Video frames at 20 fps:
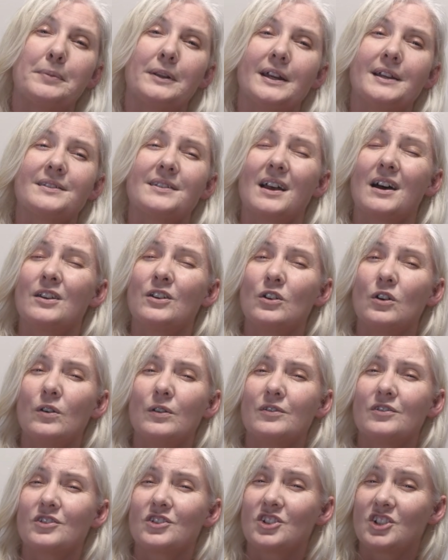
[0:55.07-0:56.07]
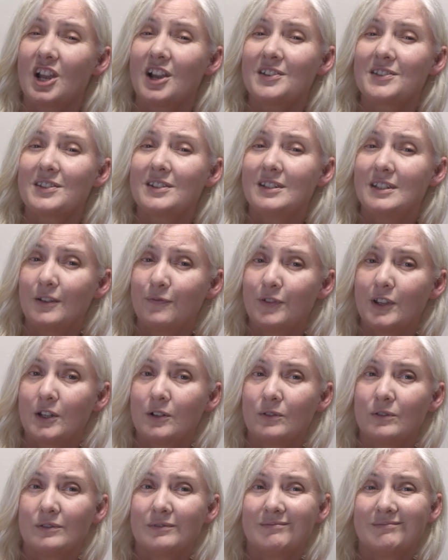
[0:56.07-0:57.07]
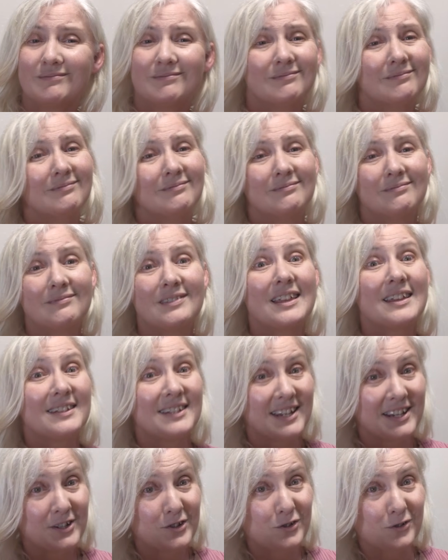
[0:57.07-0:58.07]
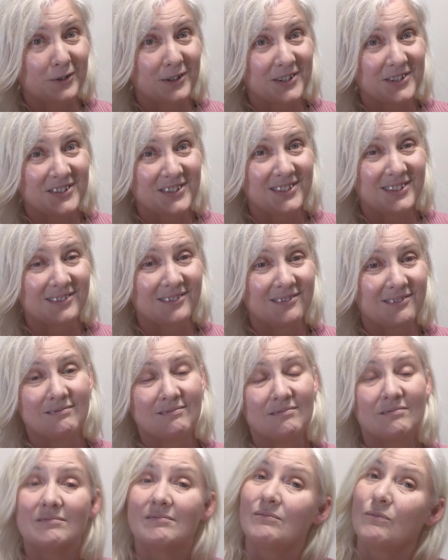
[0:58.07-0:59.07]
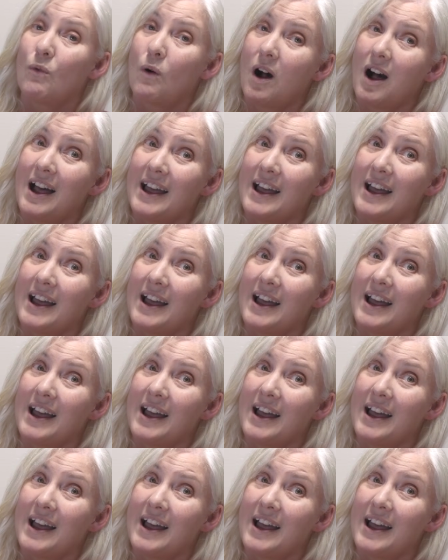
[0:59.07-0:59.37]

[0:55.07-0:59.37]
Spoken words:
are not just difficult, they're dangerous. Why?